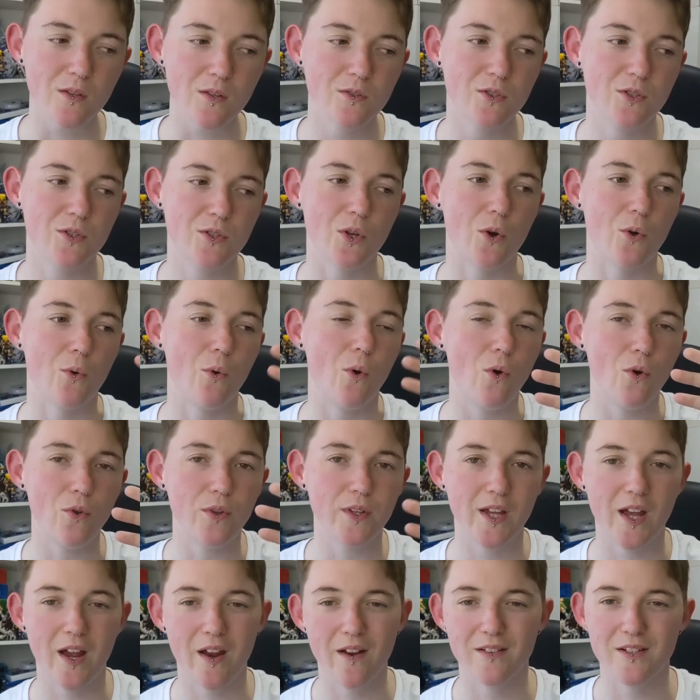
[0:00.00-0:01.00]
So all
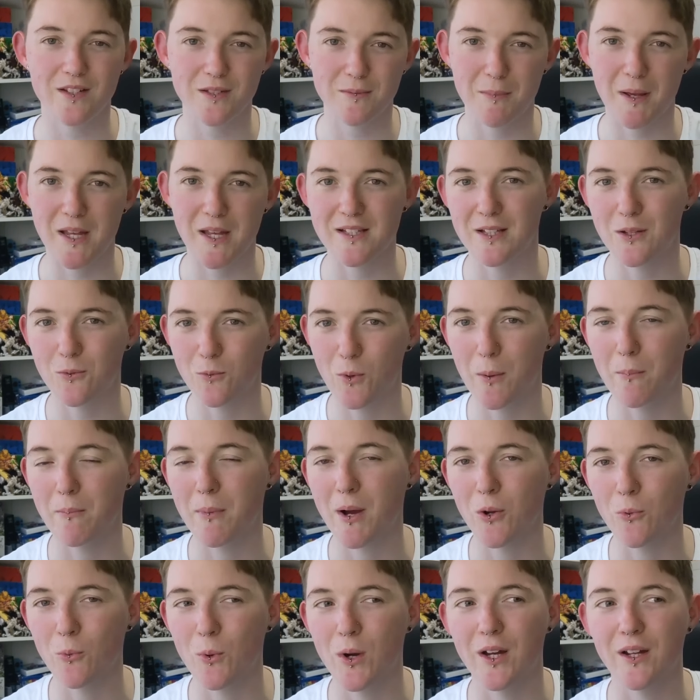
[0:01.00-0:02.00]
the characters basically one
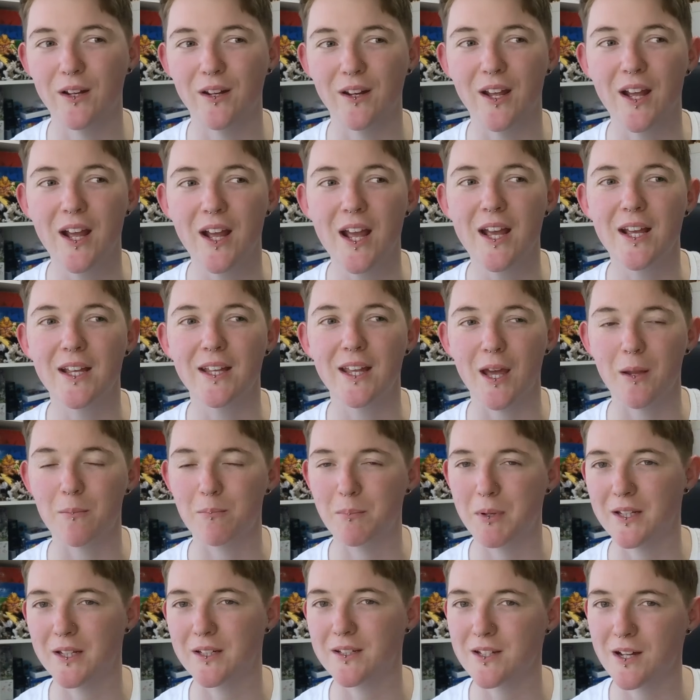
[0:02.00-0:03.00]
by one
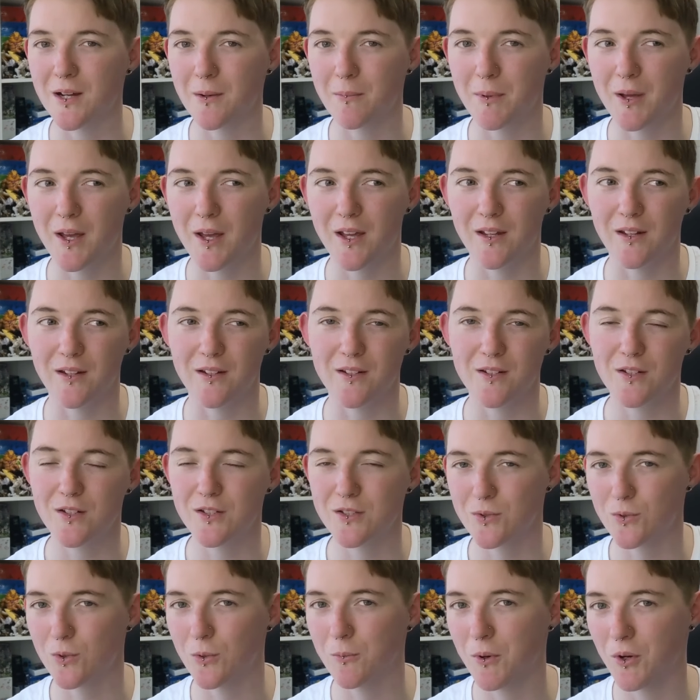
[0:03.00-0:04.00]
get picked up and
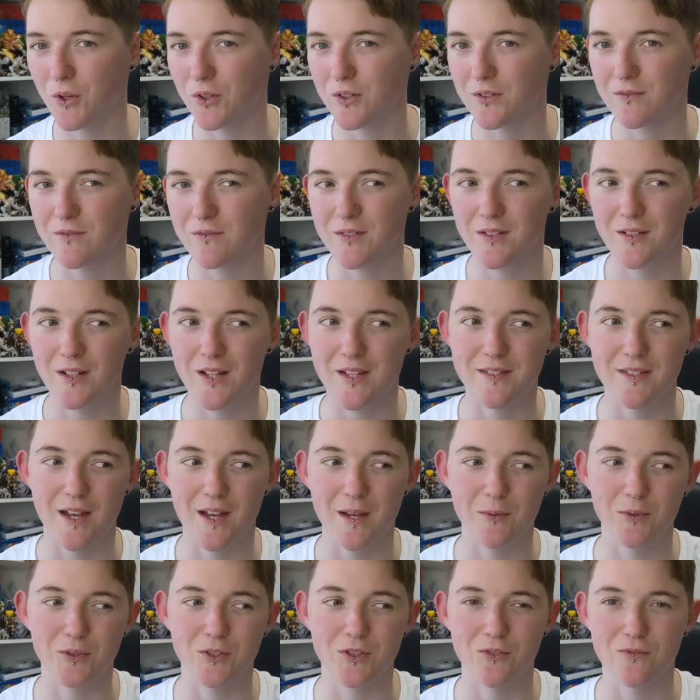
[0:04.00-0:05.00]
Kuzuhamon is
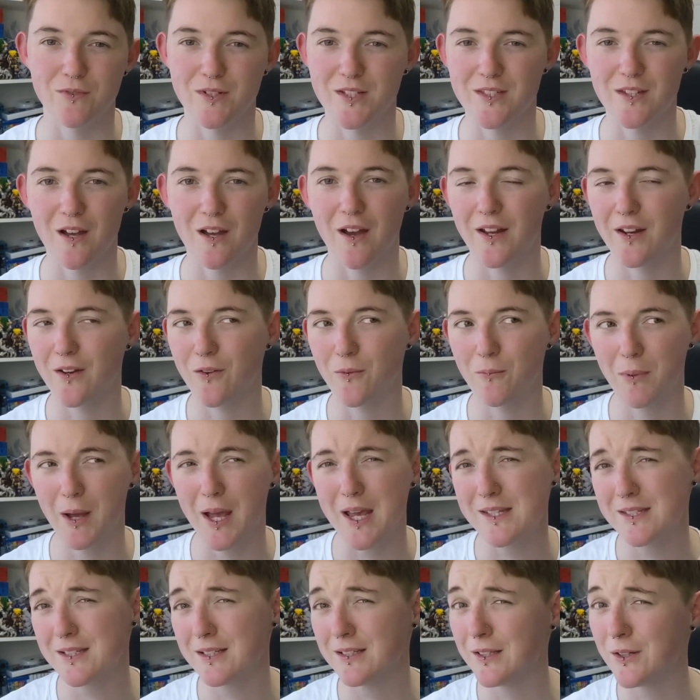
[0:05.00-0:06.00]
able to recite
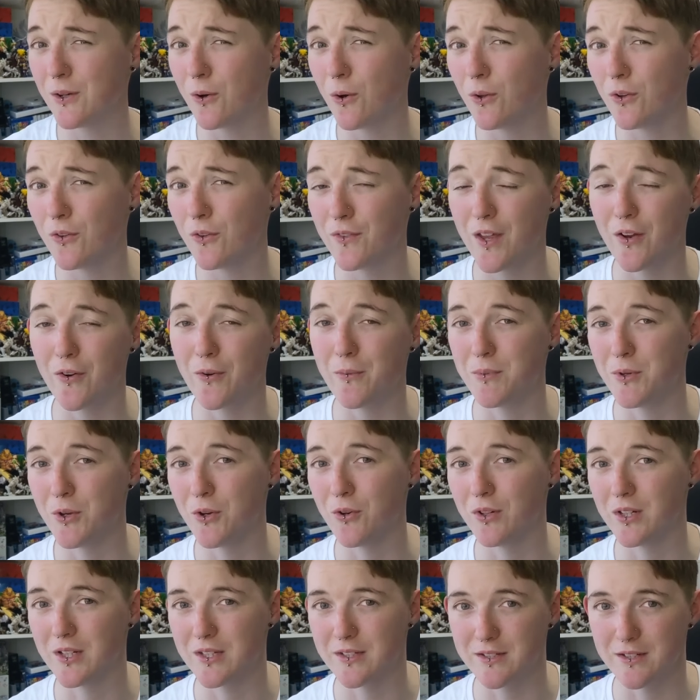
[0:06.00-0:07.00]
basically all of their
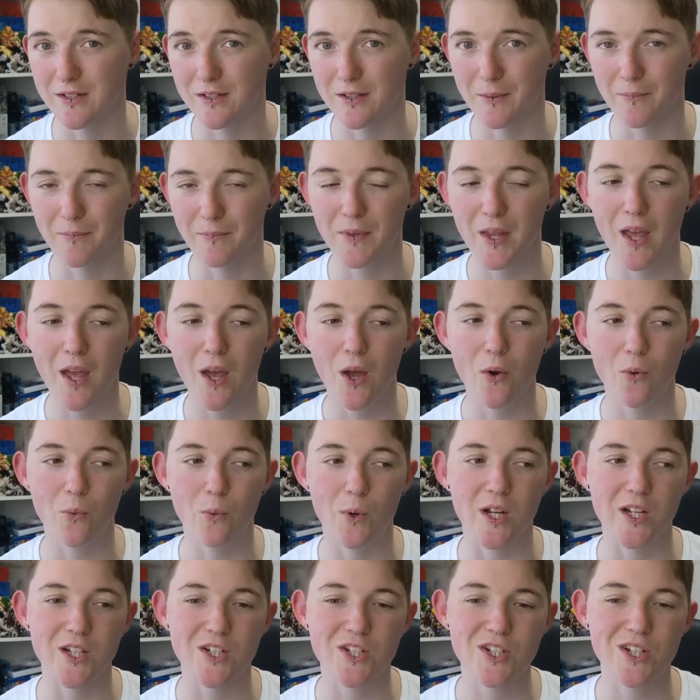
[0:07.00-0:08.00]
impurities to them,
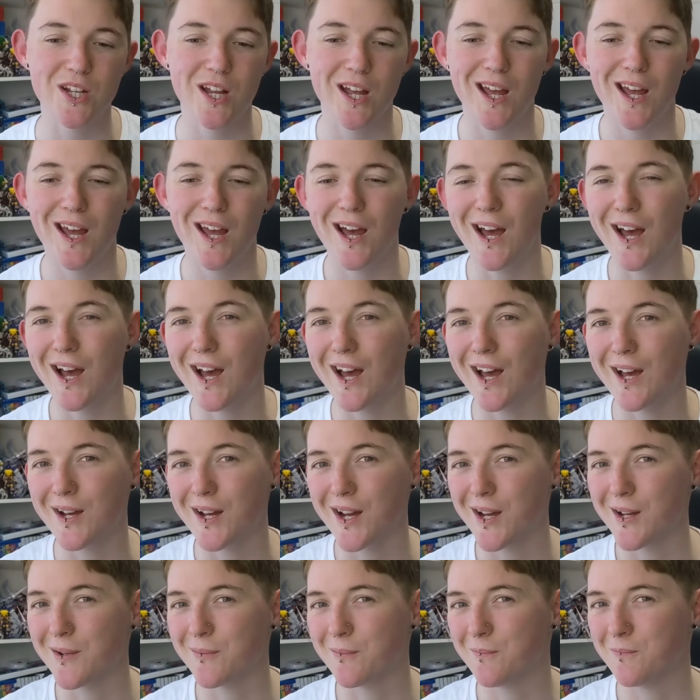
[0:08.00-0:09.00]
which
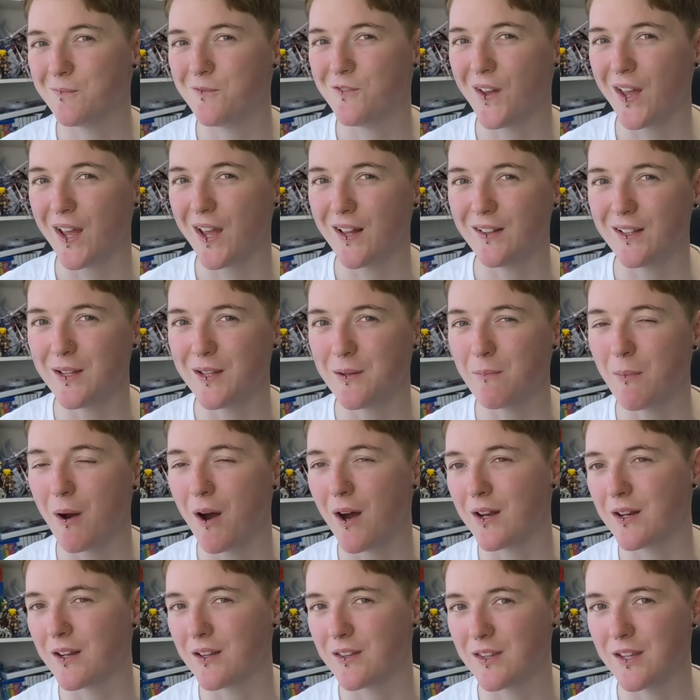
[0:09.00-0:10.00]
are fairly
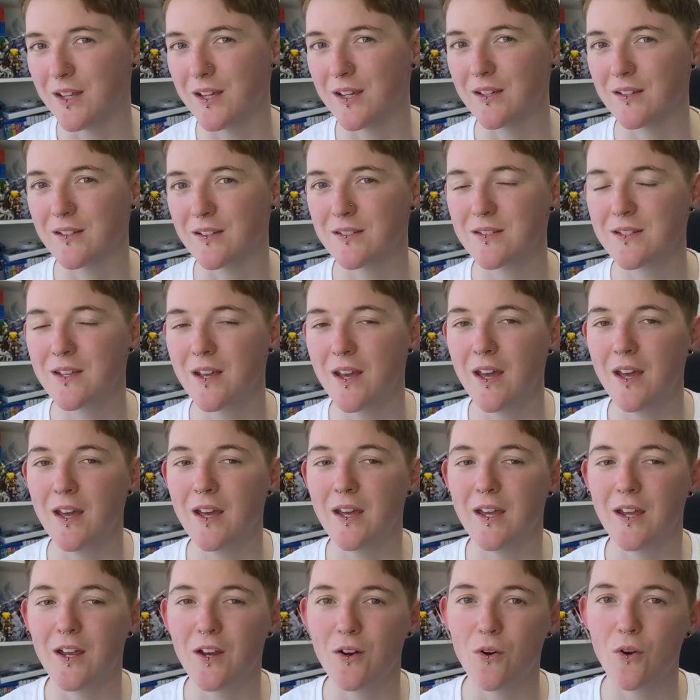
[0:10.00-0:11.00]
minor things.
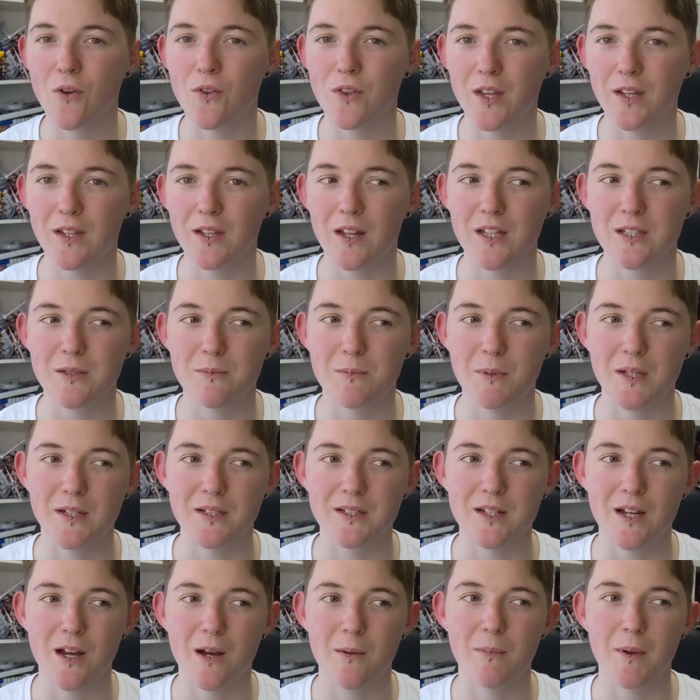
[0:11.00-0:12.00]
Hiro then gets
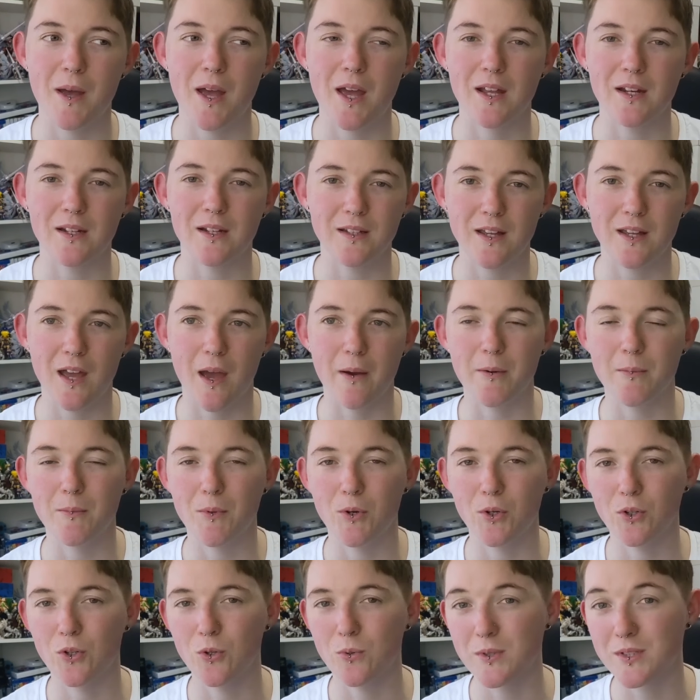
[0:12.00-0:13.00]
picked up and
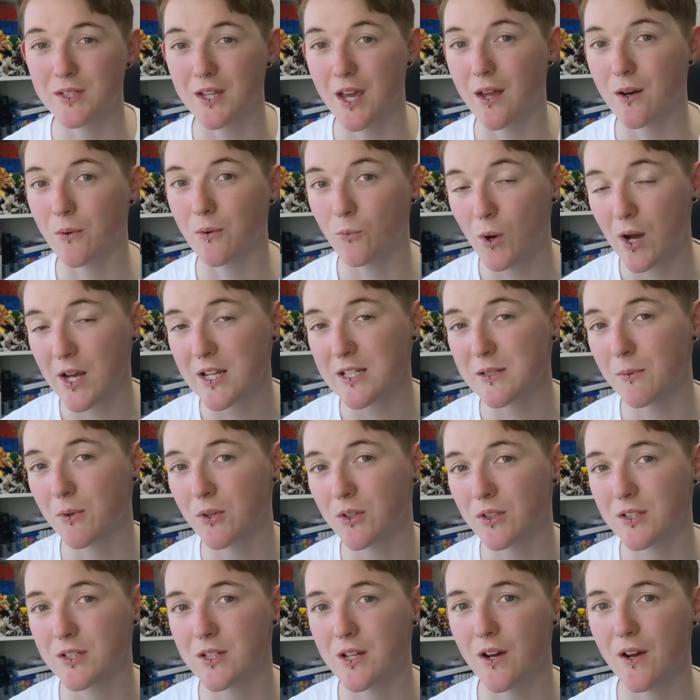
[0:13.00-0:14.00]
Gammamon, who was Canoweissmon
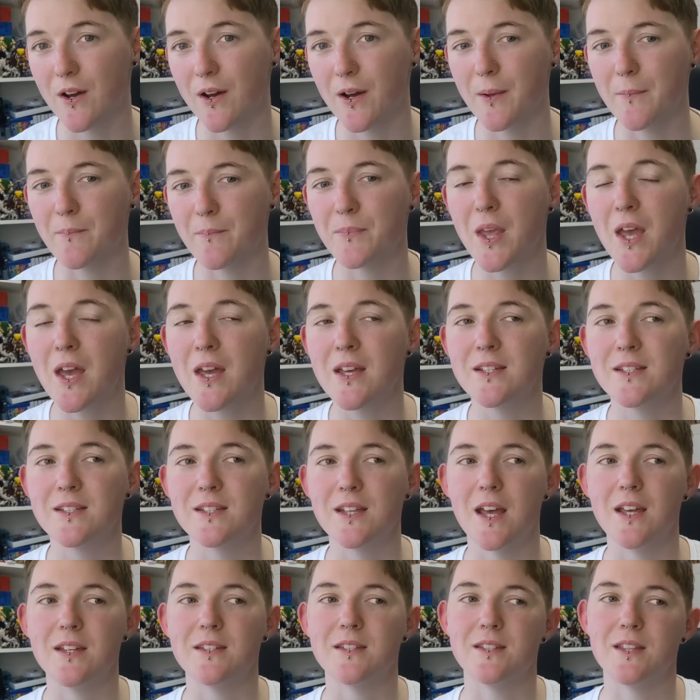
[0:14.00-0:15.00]
at the time,
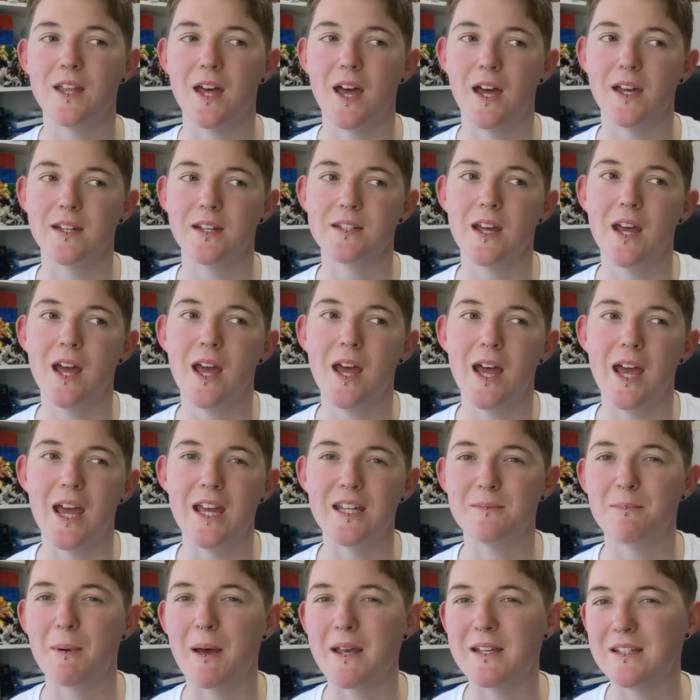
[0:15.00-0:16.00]
says that
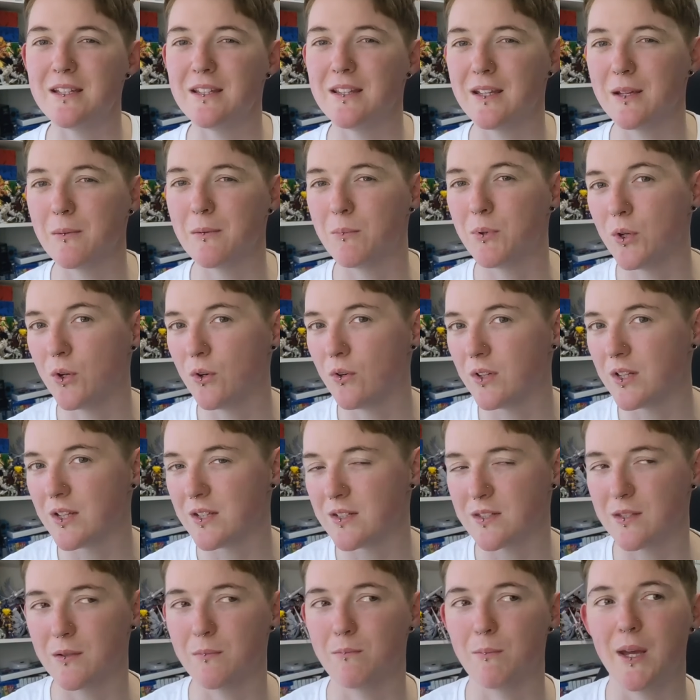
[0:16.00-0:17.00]
it's basically the
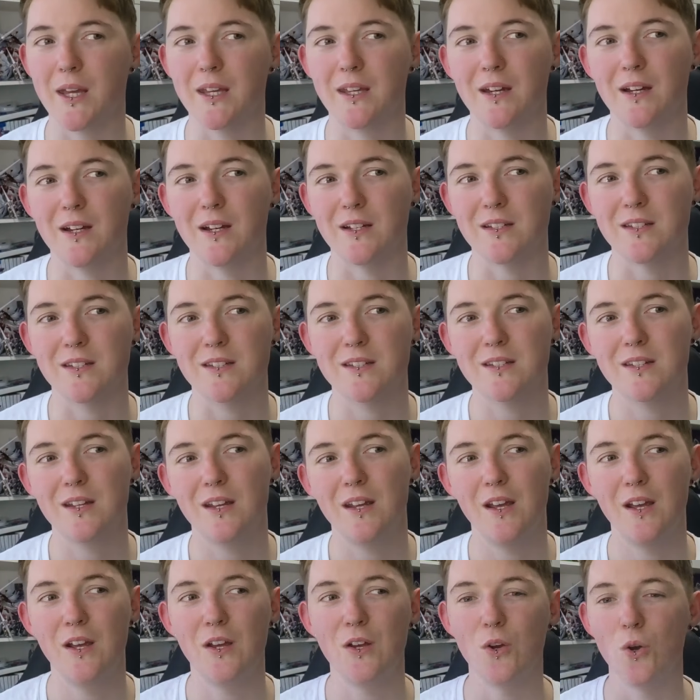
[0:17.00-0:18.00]
impurities that make us
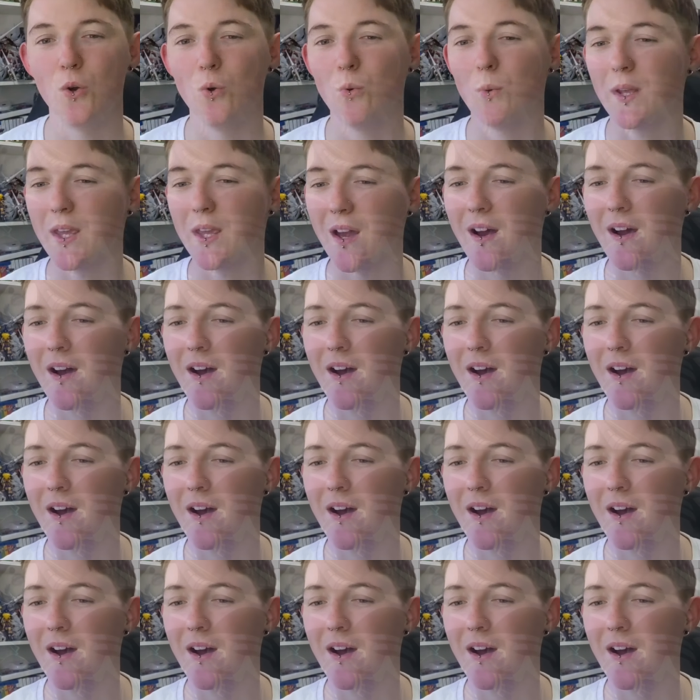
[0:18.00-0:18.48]
who we